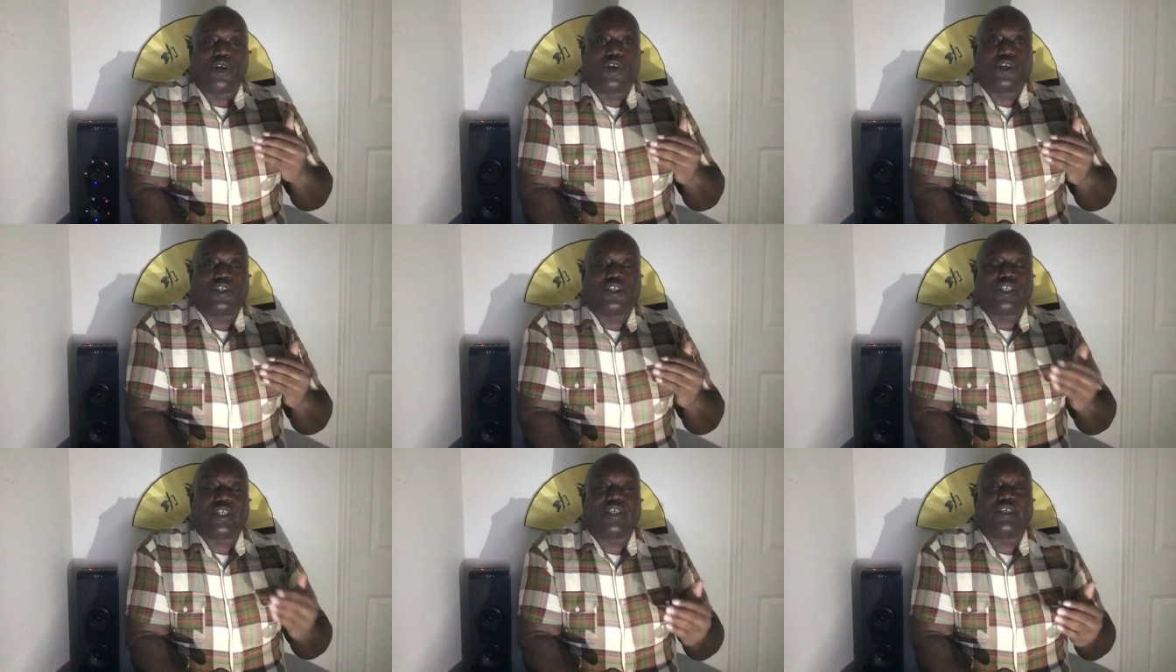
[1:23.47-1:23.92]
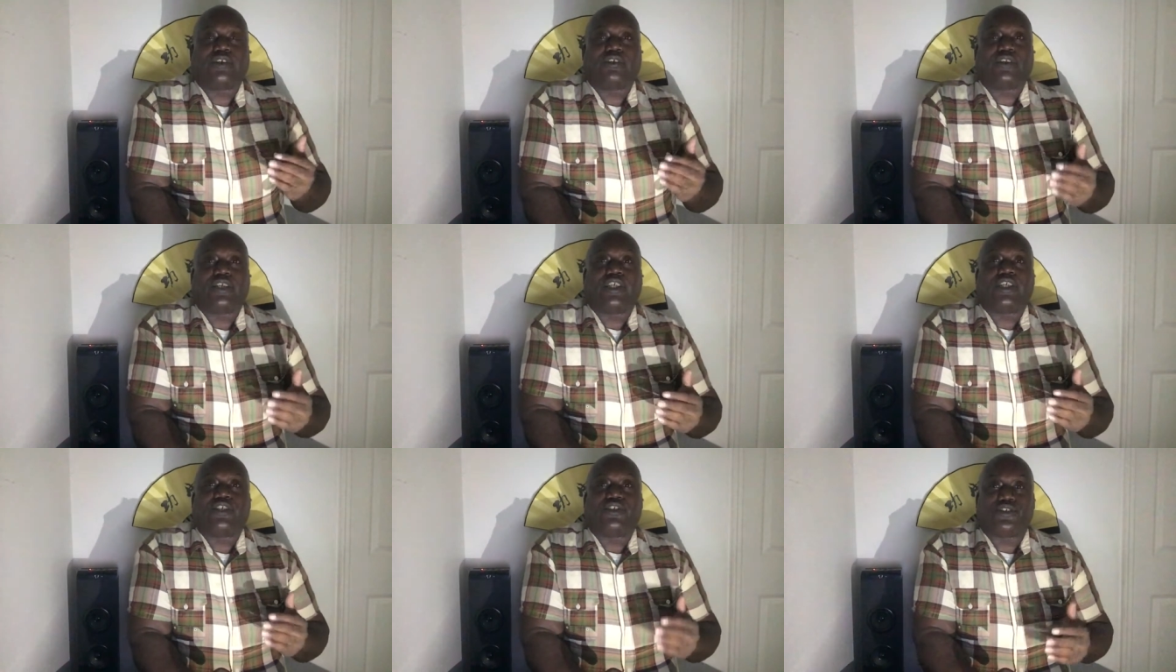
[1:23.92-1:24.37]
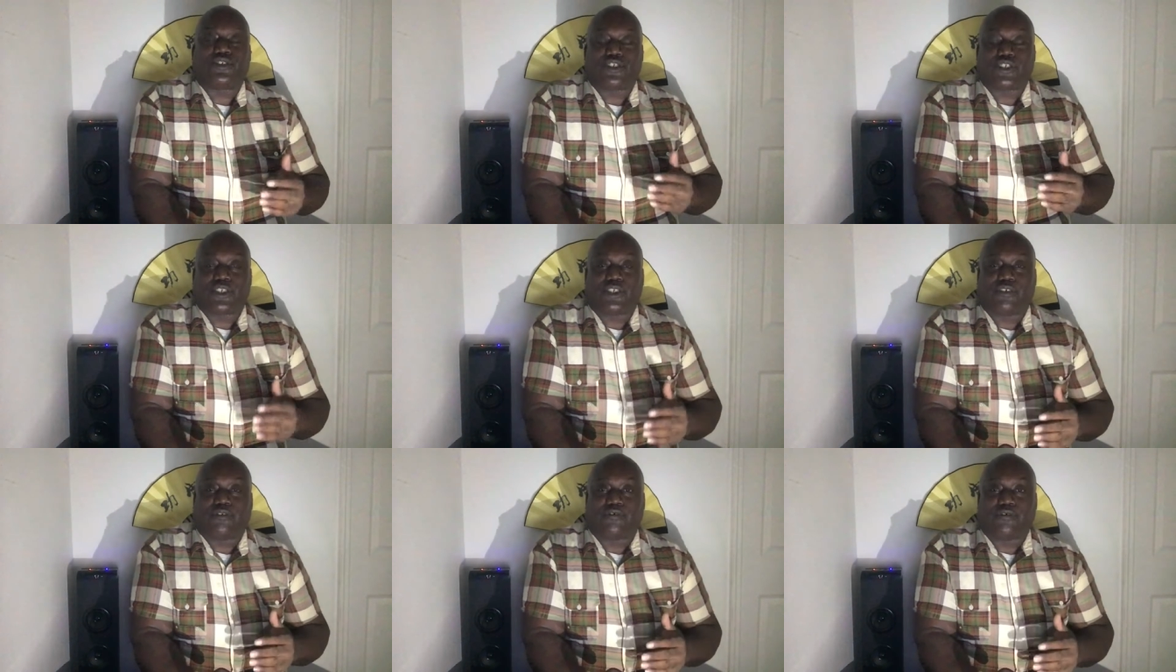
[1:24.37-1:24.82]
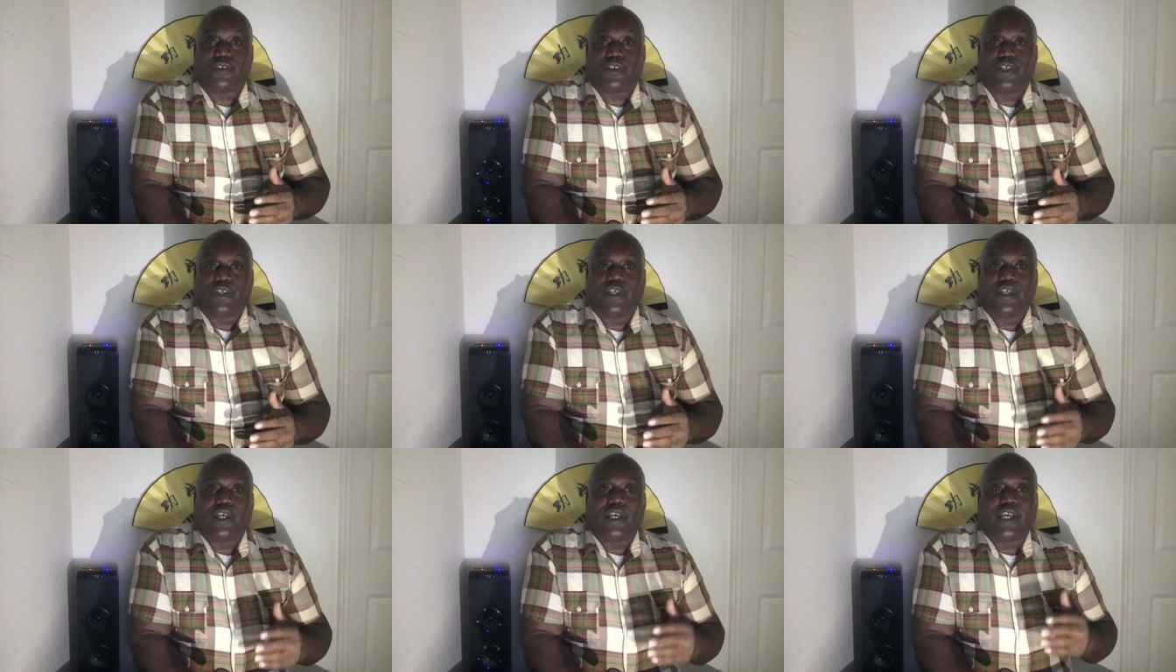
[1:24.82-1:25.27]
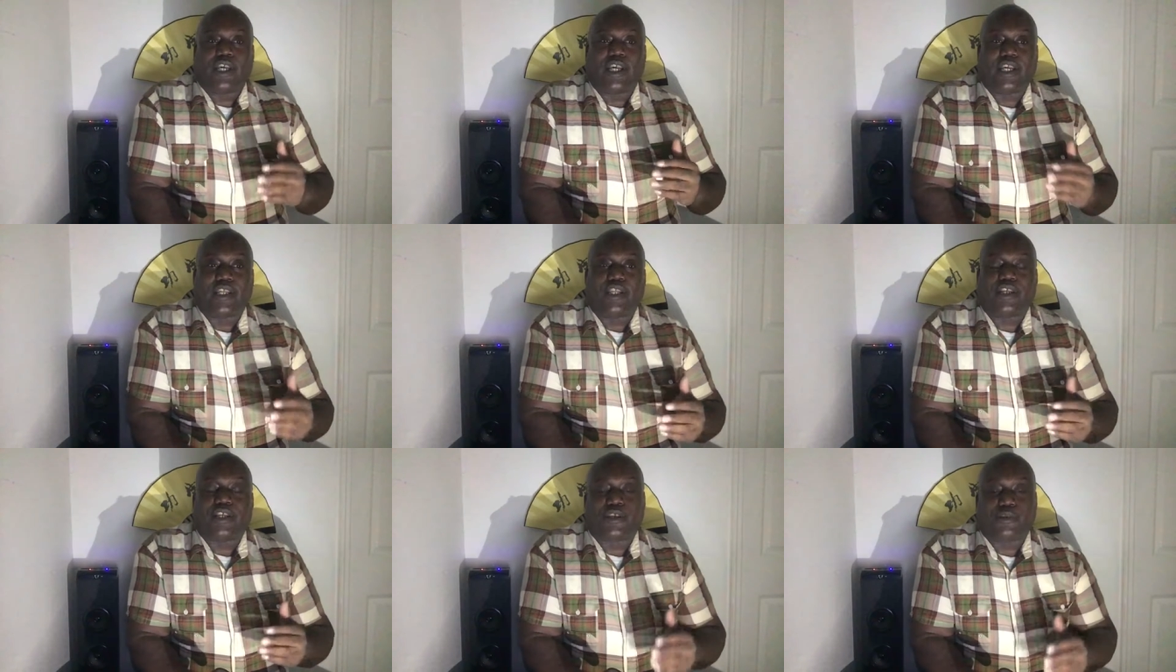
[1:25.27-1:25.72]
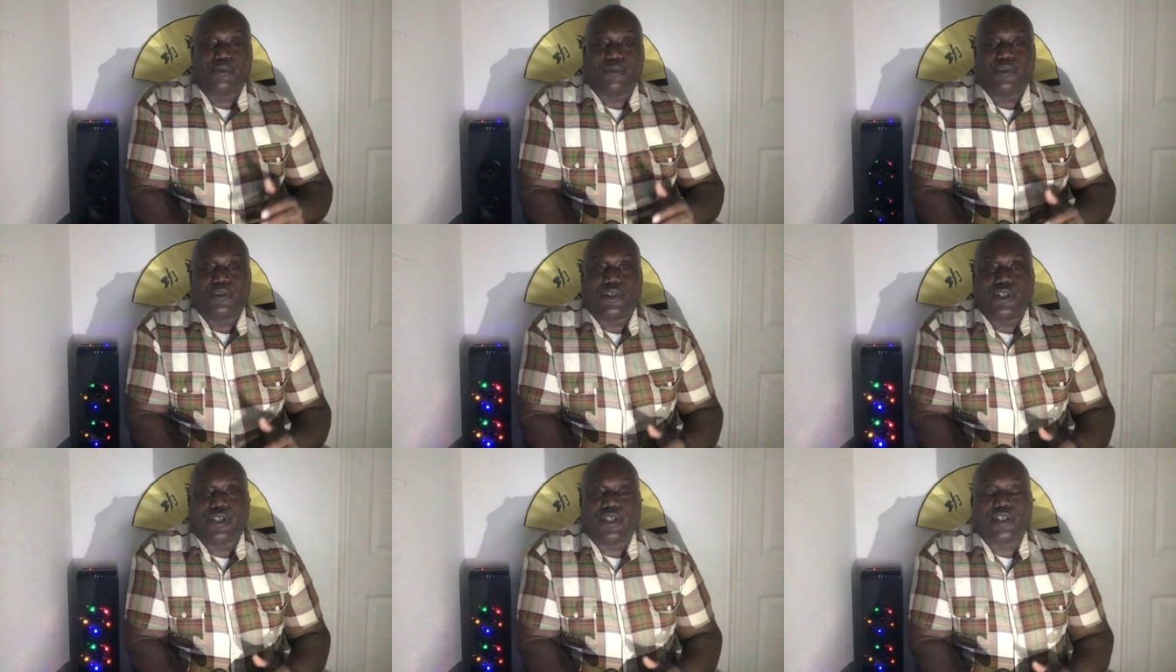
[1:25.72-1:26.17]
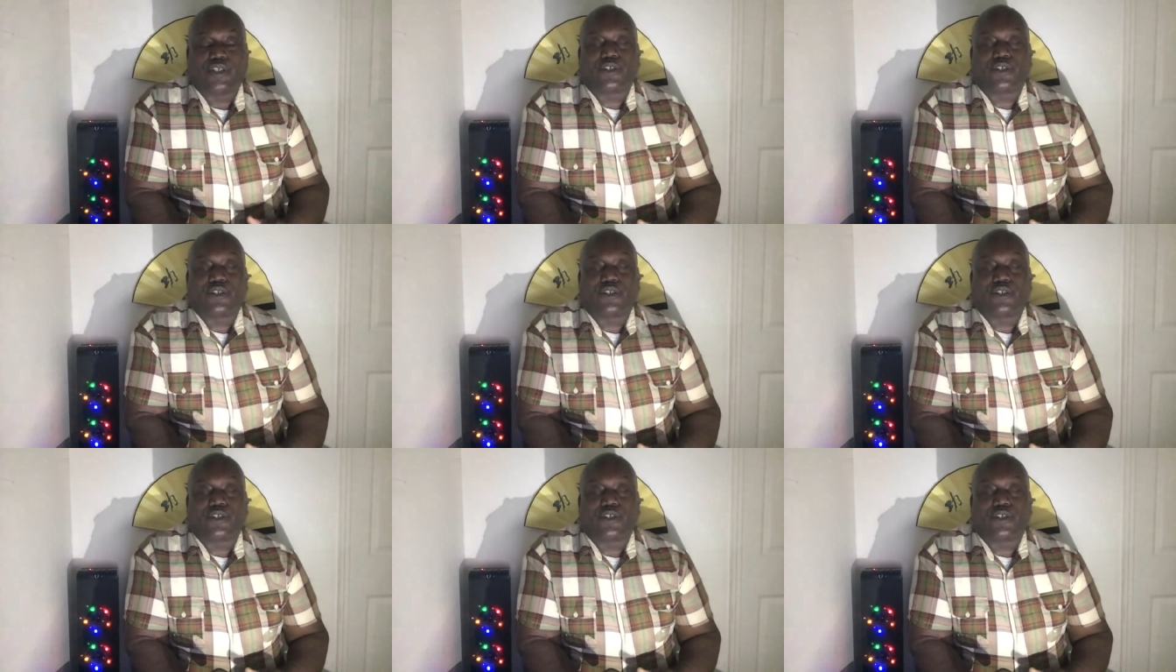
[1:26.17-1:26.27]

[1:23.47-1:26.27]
articulate yourself in the community.